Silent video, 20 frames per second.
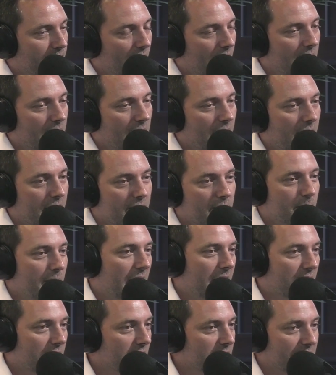And the
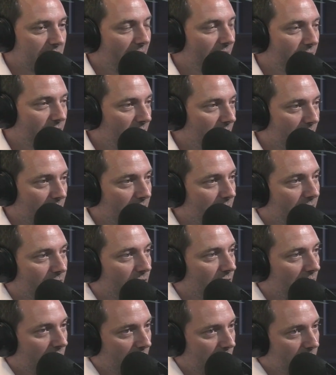buyer doesn't have anything
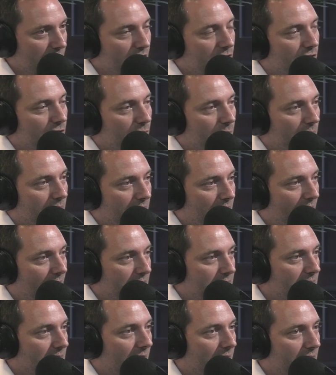really to do with that
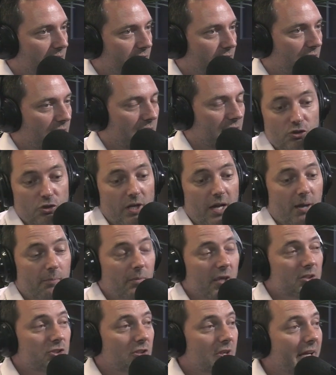side of it. So yeah,
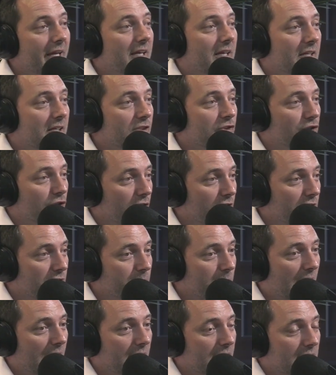much like an insurance
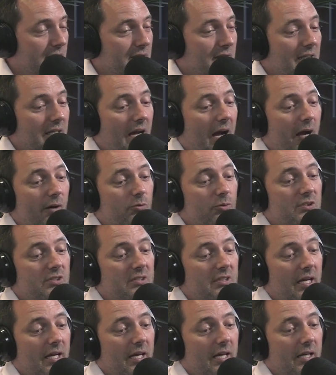policy, I would
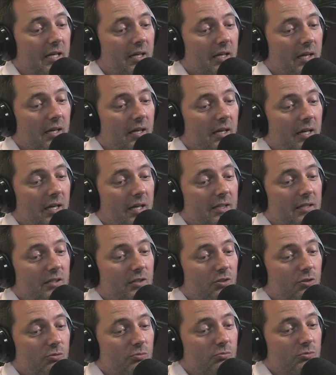say
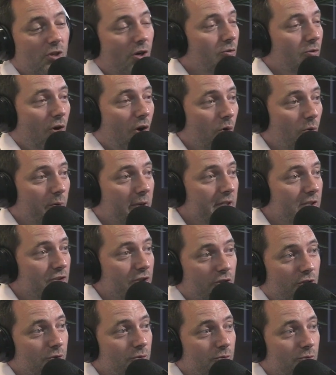you don't always
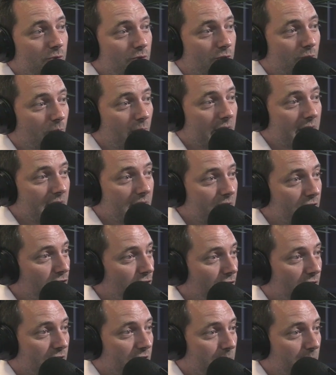use what the
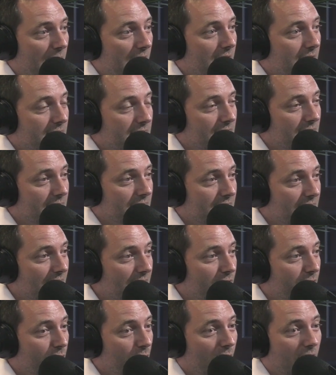insurance policy is
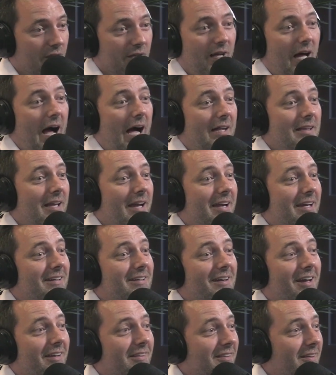needed for. I like
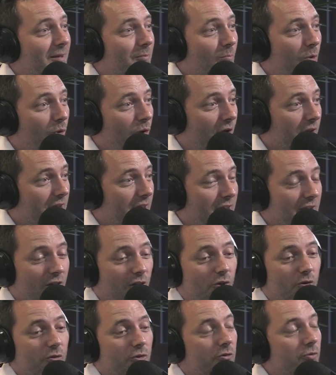nothing more than to
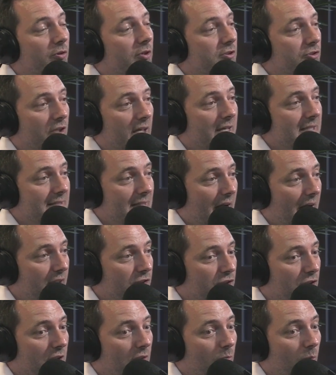go through a
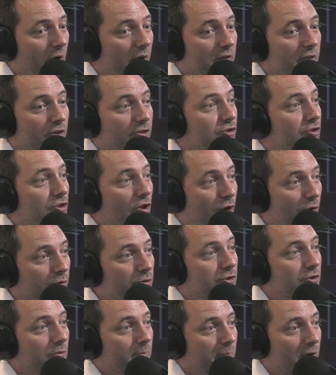transaction where there's no
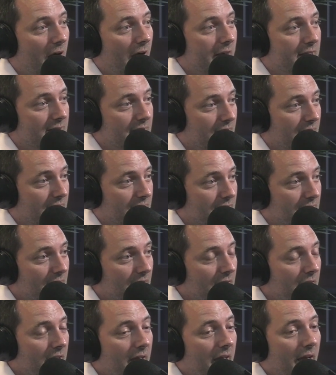surprises
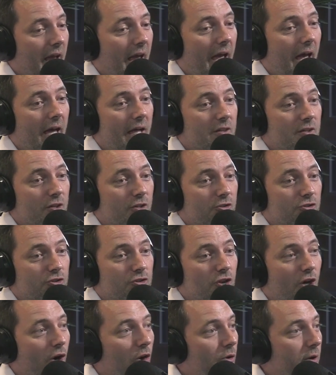and there's
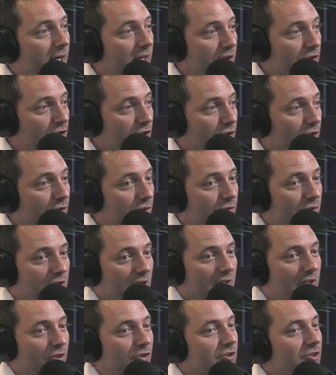no issues,
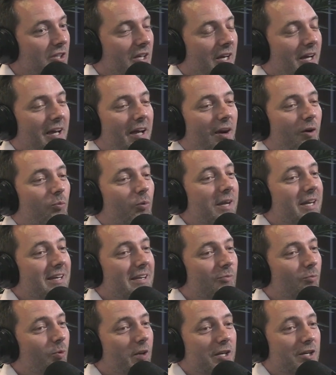and
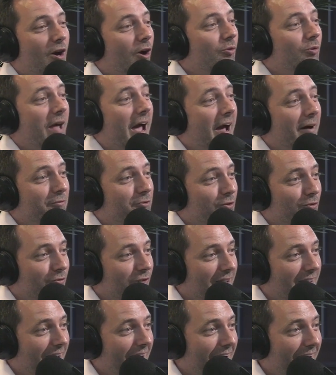we don't have to
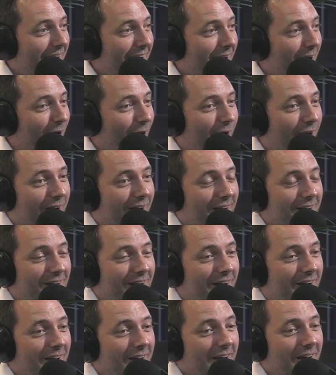rely
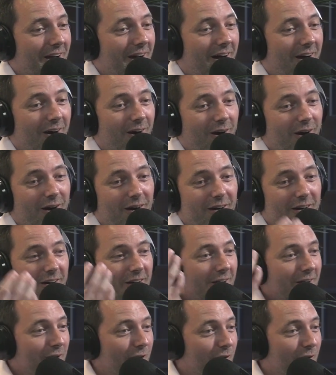on our